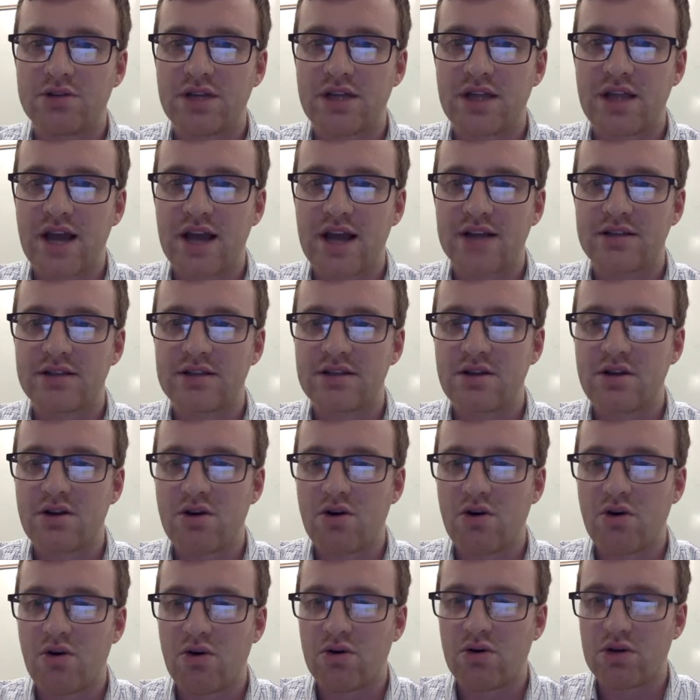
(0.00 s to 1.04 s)
And that's the
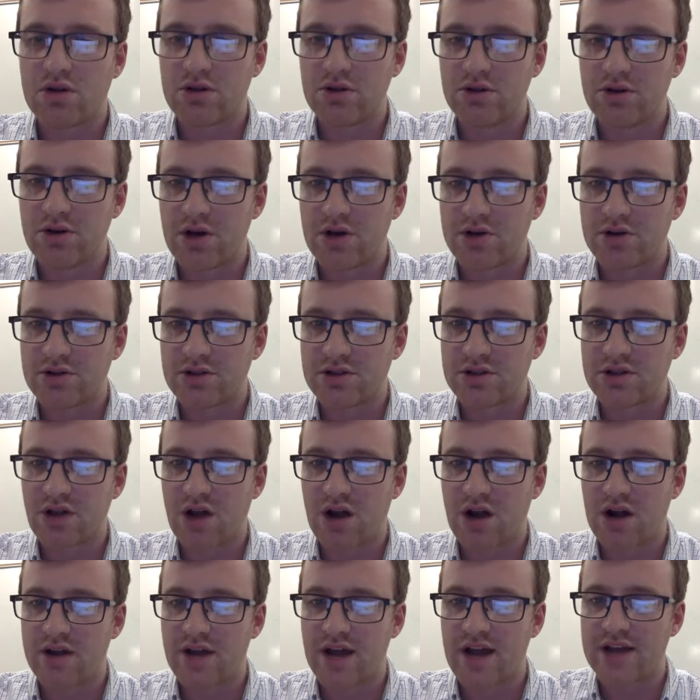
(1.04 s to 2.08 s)
whole glucose.
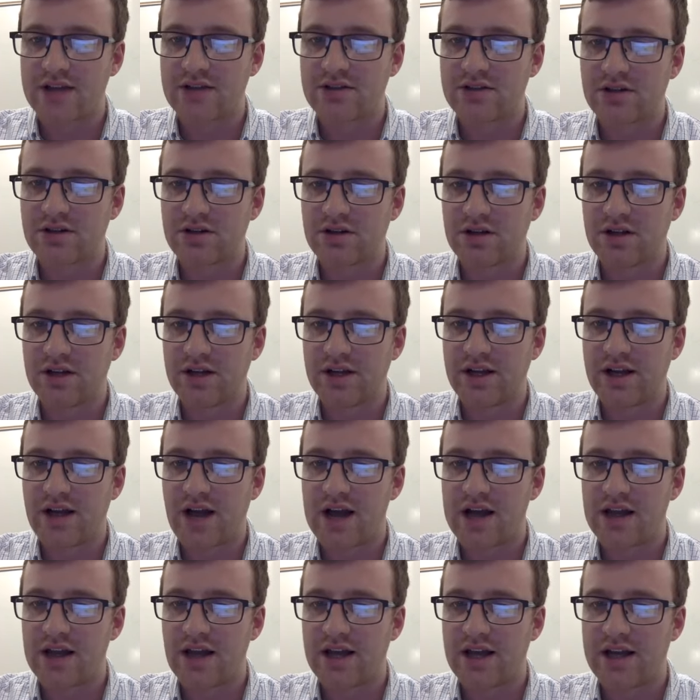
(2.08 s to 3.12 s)
Star that, circle it,
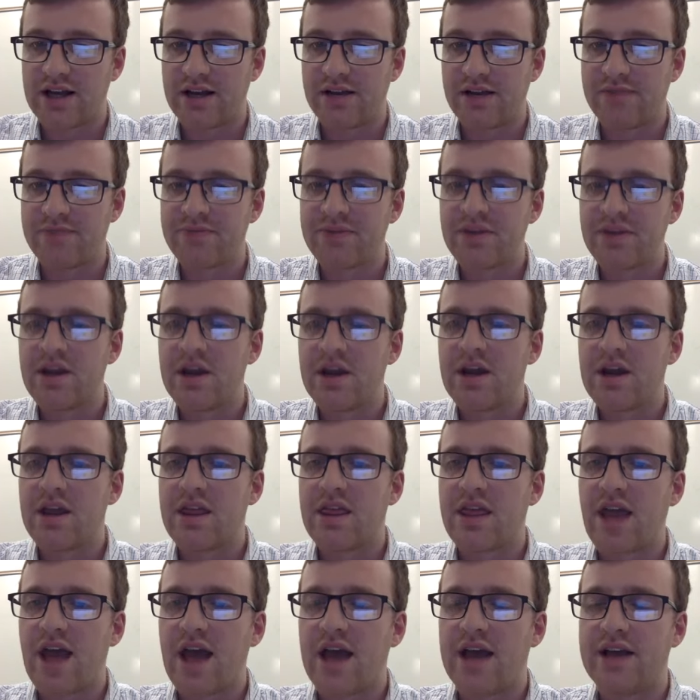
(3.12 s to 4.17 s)
highlight it.
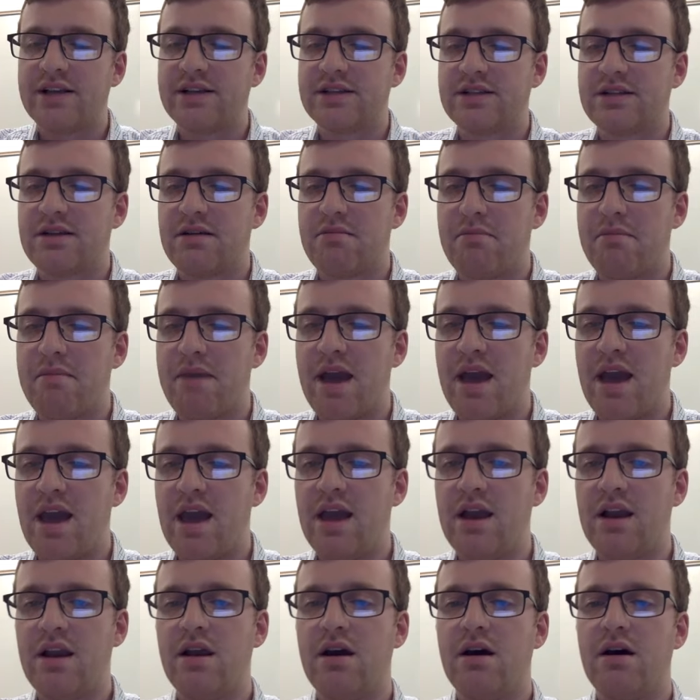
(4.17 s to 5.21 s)
That is the
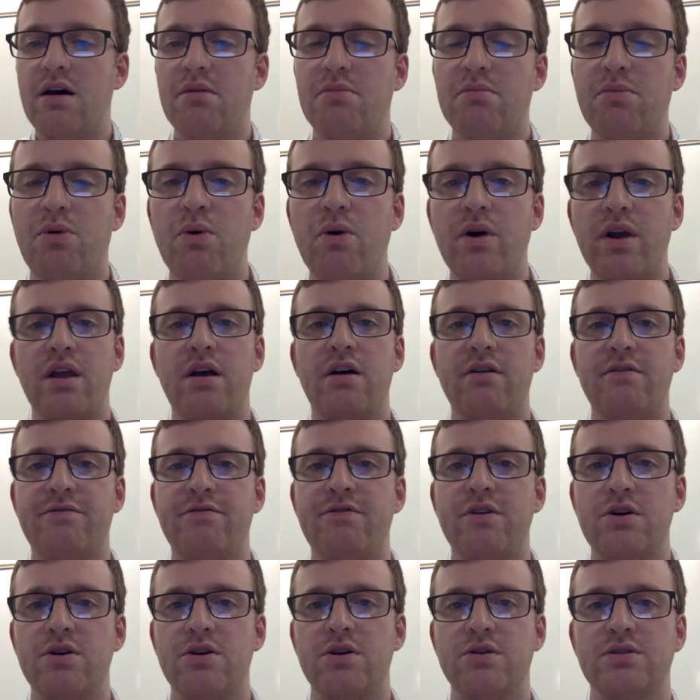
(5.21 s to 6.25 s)
main point of
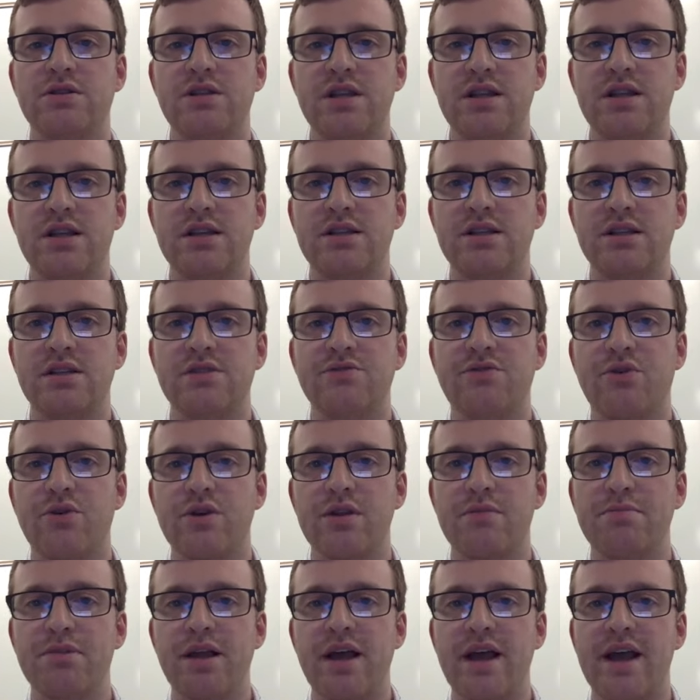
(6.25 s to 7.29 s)
photosynthesis, for
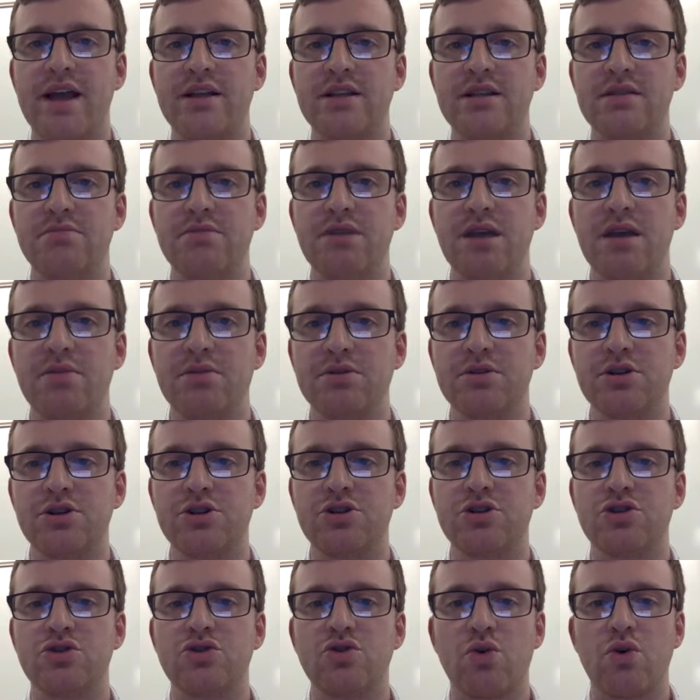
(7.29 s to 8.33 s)
the plant to be able to
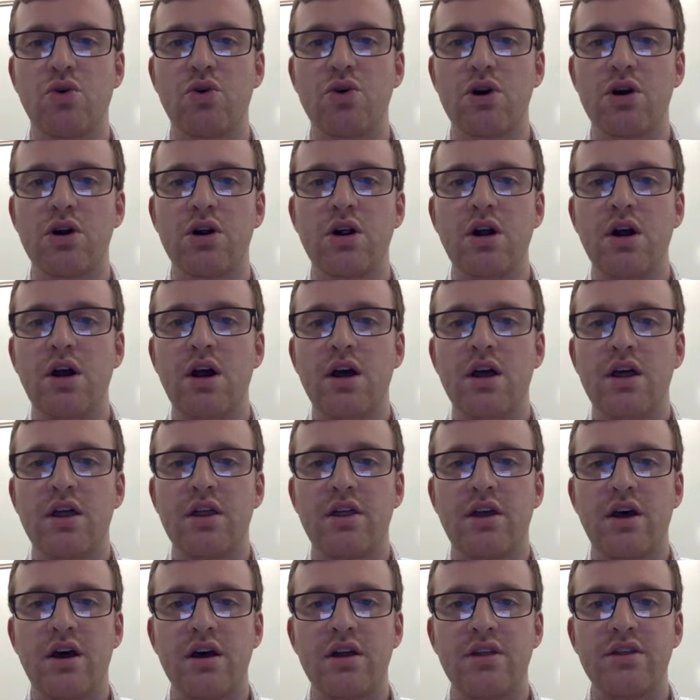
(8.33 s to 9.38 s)
store
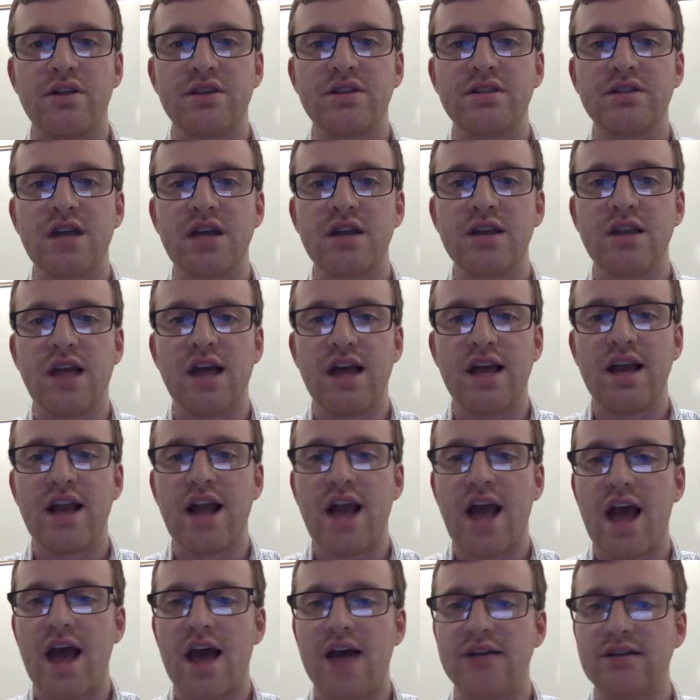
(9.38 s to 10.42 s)
the sunlight
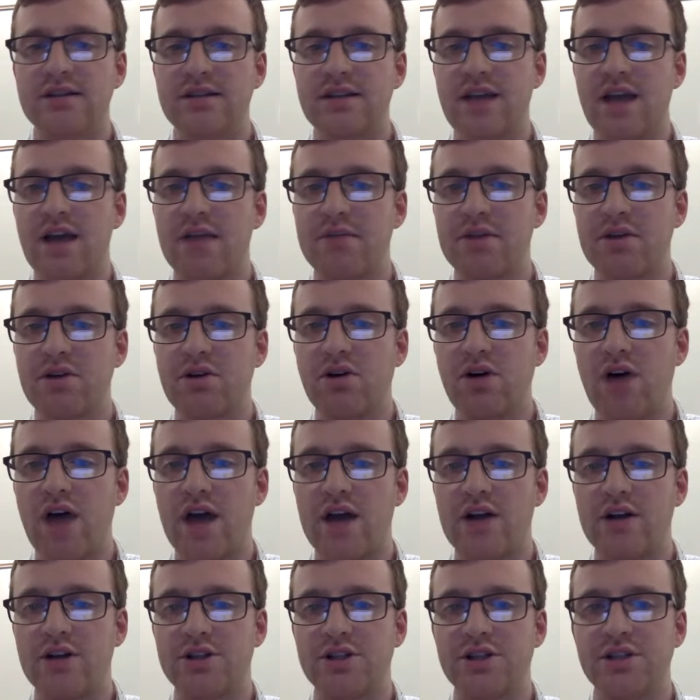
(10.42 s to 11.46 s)
as chemical
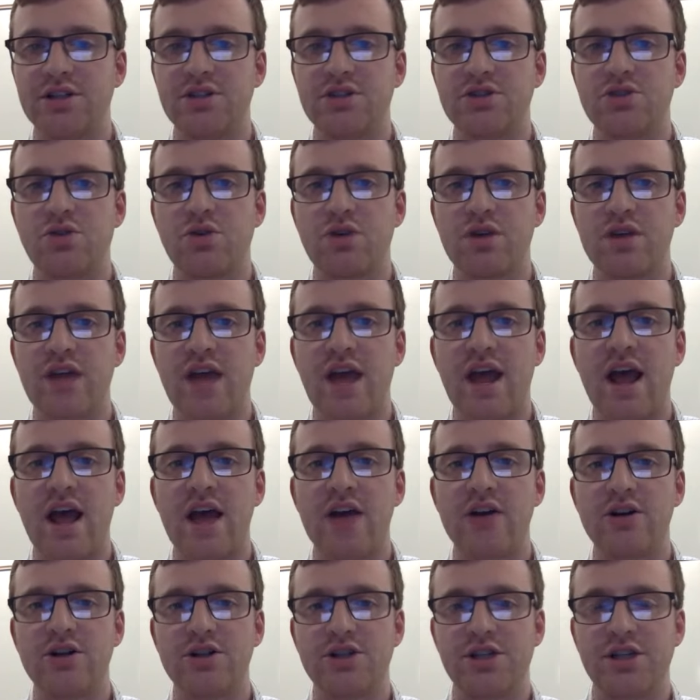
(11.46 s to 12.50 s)
energy, store that
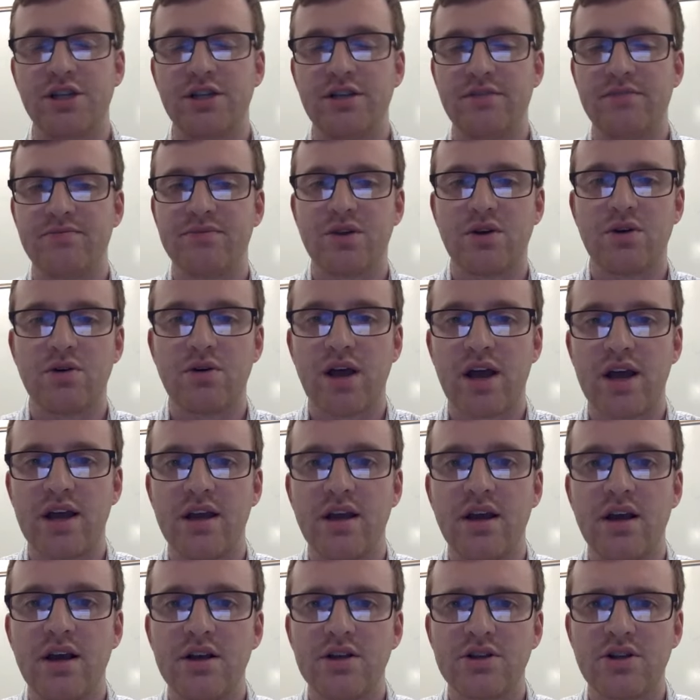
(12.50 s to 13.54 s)
energy. Okay,
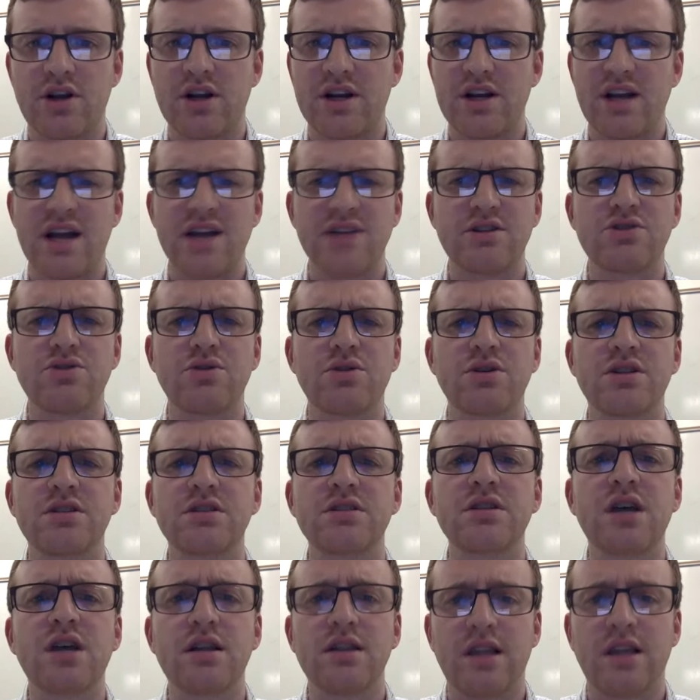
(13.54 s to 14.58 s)
sorry, not store
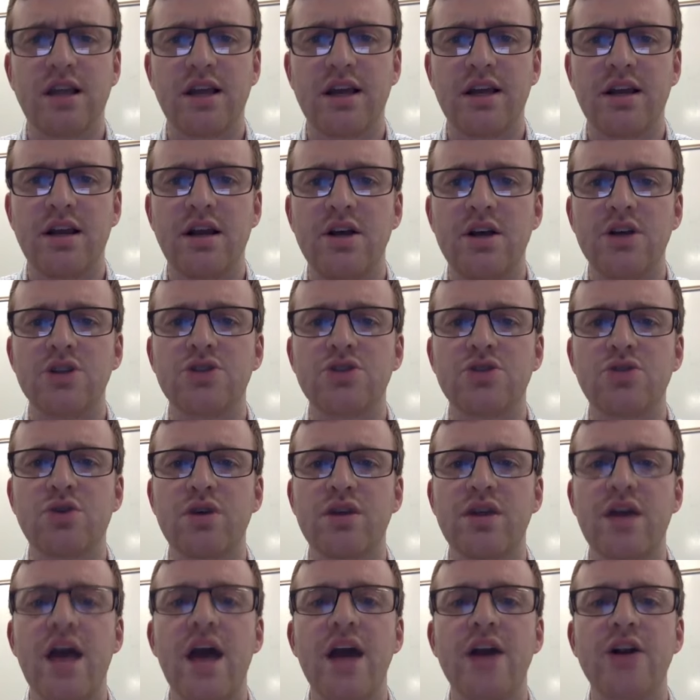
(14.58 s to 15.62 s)
sunlight, store
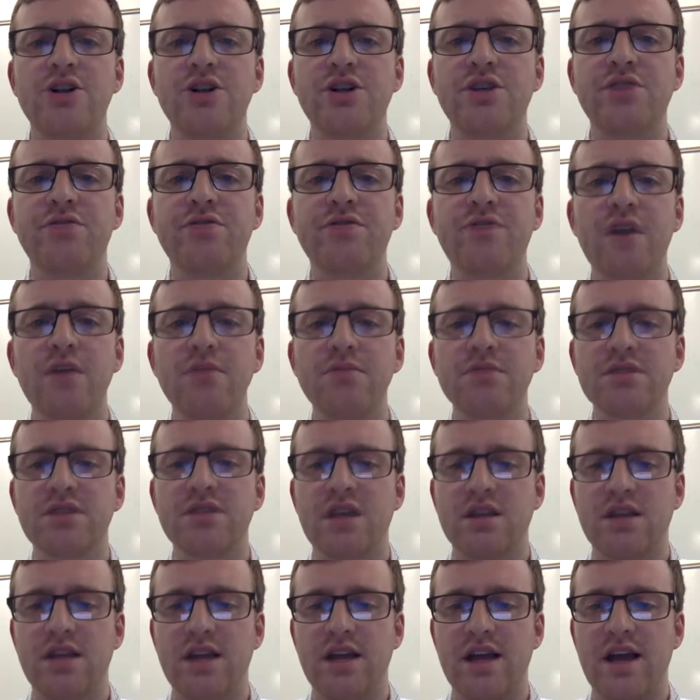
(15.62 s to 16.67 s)
the energy from
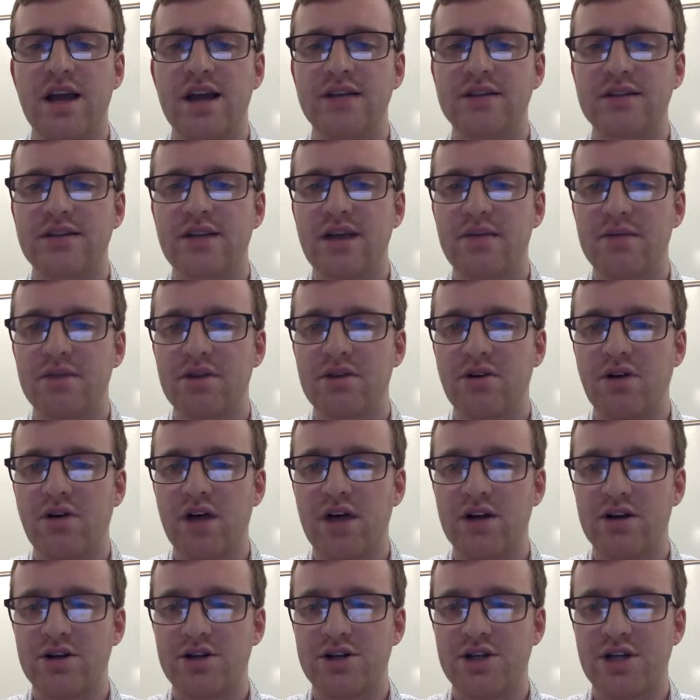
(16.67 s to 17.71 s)
sunlight as chemical
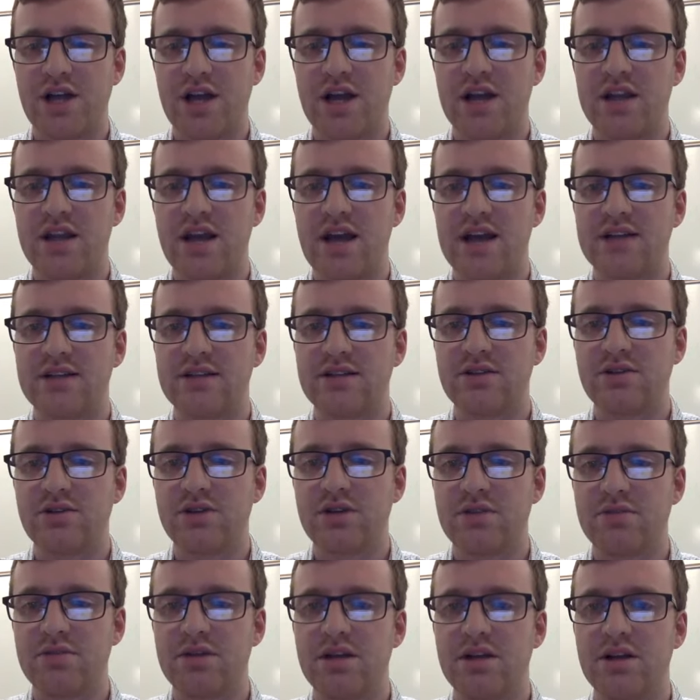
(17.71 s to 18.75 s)
energy, and that's
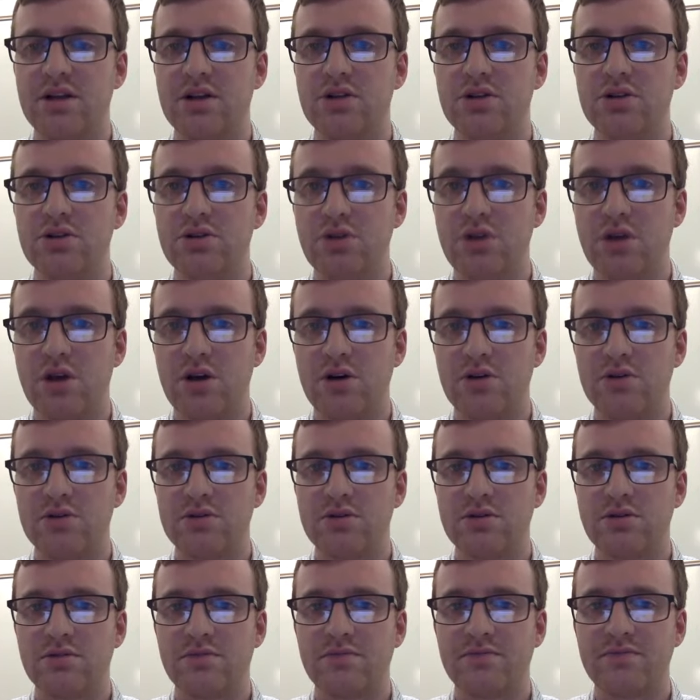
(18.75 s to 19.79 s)
going to be in
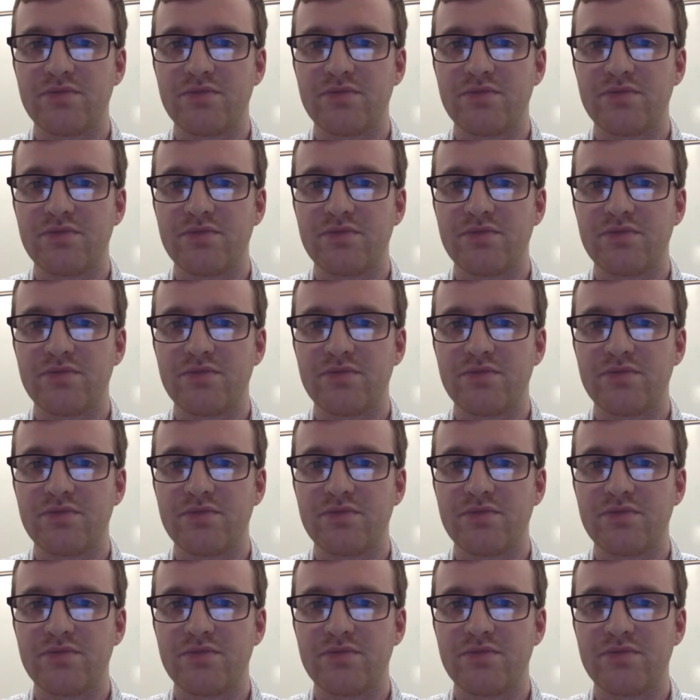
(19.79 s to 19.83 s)
glucose.